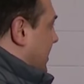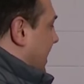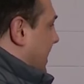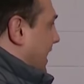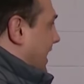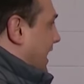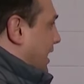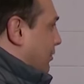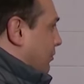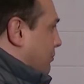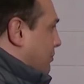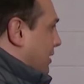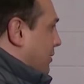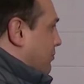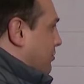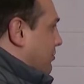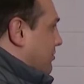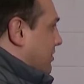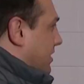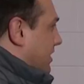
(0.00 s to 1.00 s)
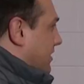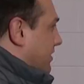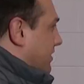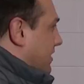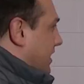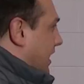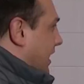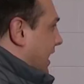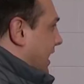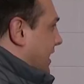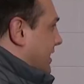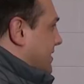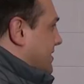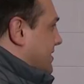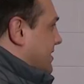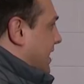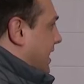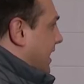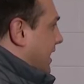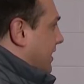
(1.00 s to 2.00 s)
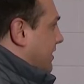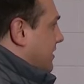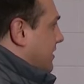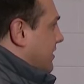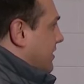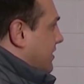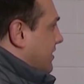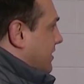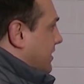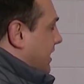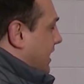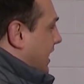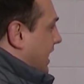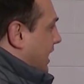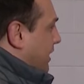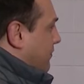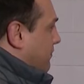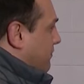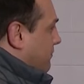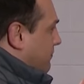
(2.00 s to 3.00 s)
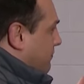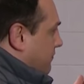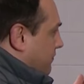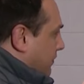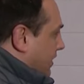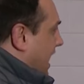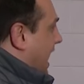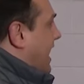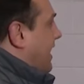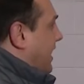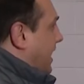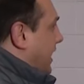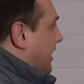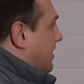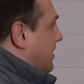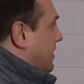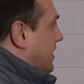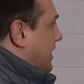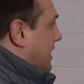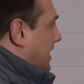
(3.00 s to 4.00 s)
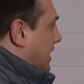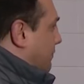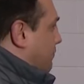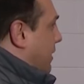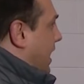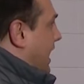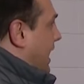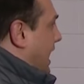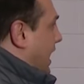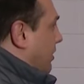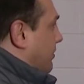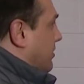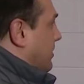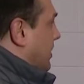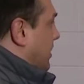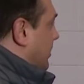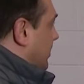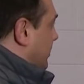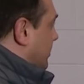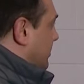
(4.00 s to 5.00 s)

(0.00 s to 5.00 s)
kind of heal people and and say, if Vladdy can get back out there,